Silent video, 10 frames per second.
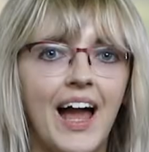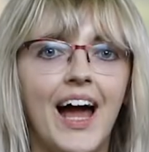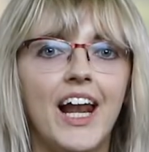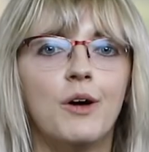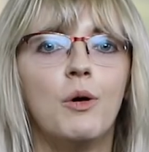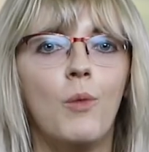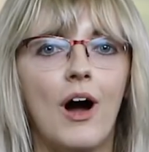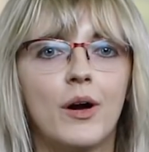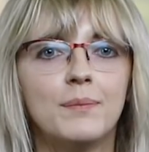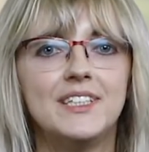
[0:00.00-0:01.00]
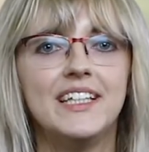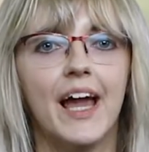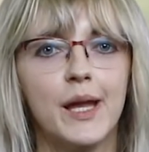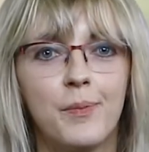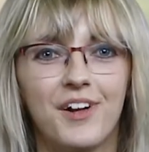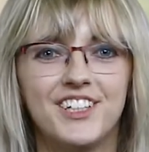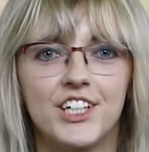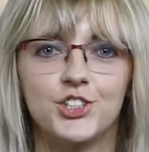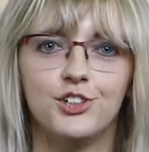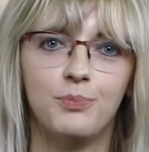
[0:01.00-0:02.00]
Hello and welcome to the April
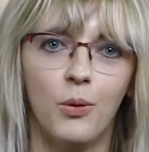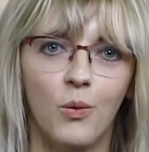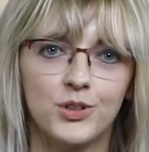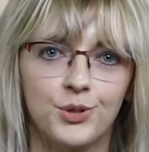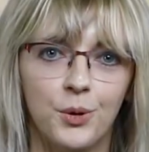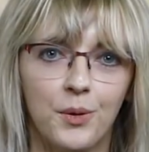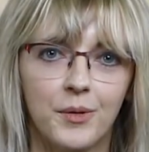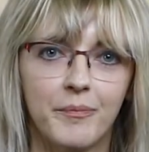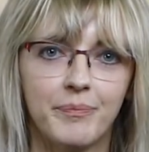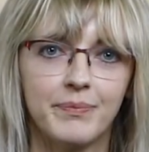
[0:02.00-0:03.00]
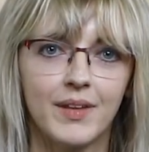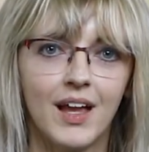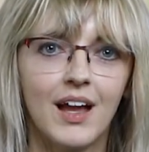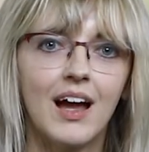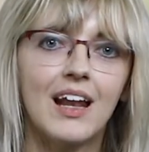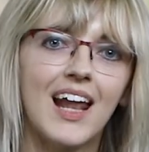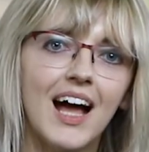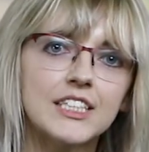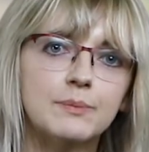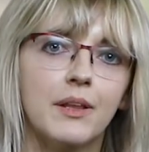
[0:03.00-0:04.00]
edition of Pork Talk.
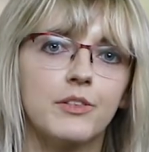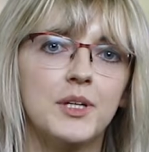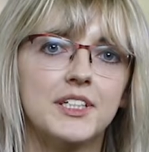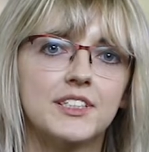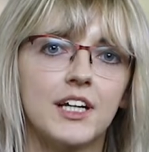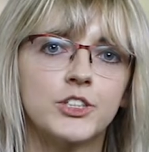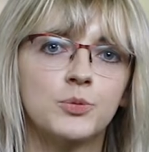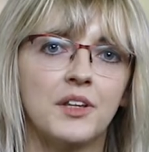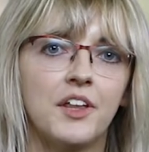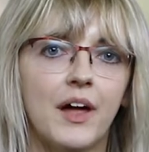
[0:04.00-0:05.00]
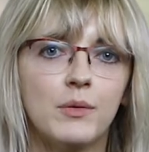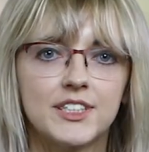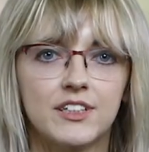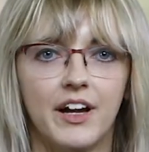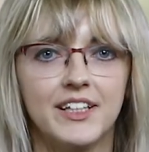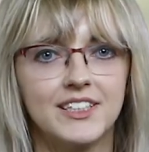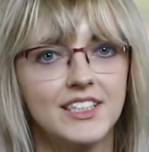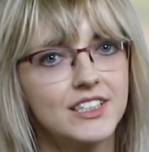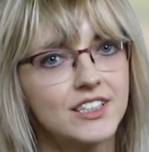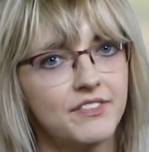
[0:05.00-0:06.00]
Last month we discussed whether there were signs
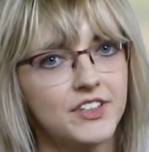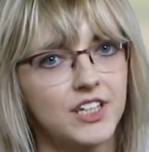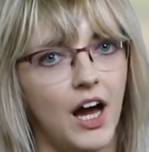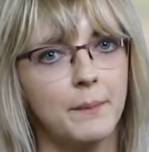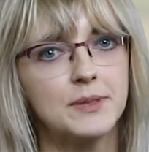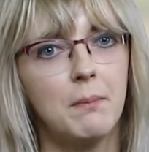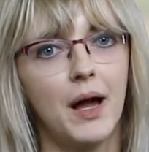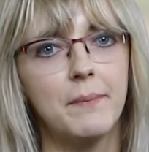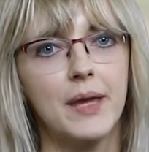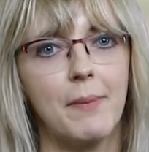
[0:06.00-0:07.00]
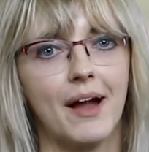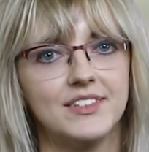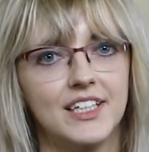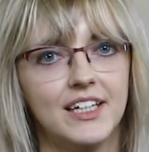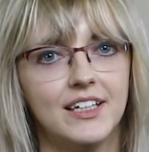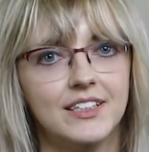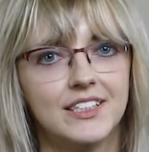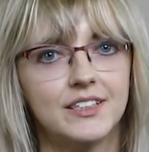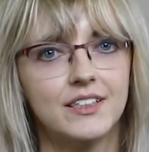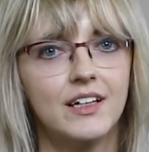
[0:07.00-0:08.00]
these tougher times might be about to
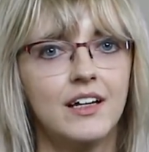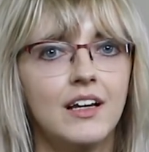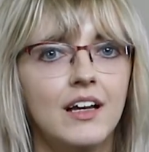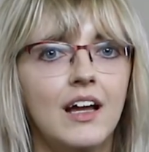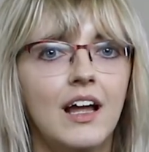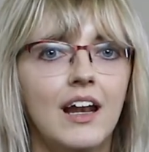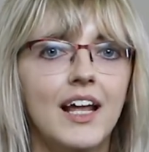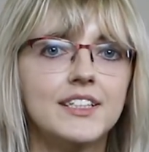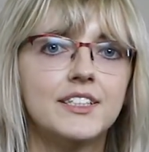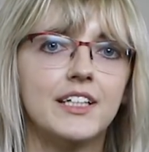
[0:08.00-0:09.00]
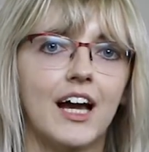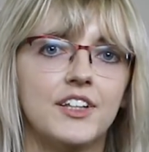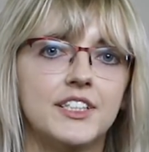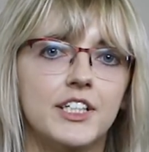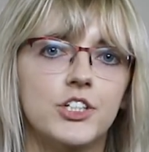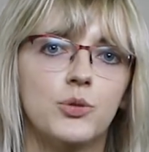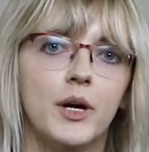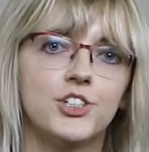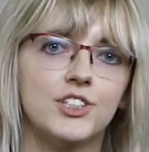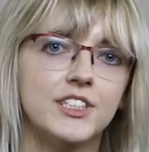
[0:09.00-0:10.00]
ease. Let's see how this
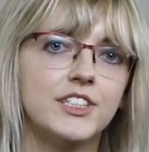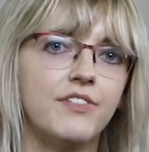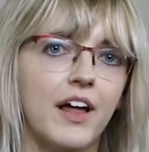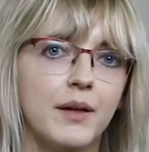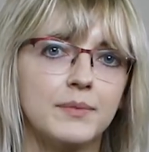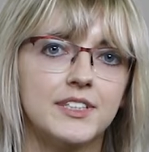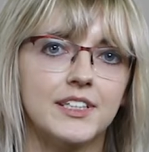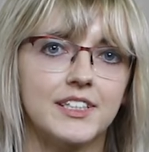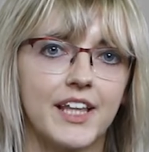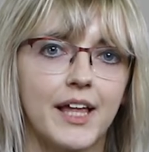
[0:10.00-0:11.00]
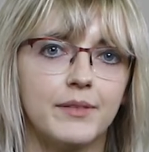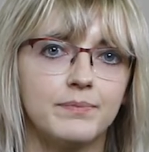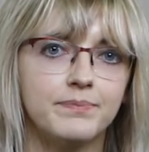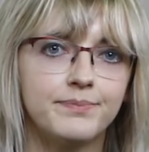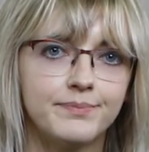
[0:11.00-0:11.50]
situation has developed since then.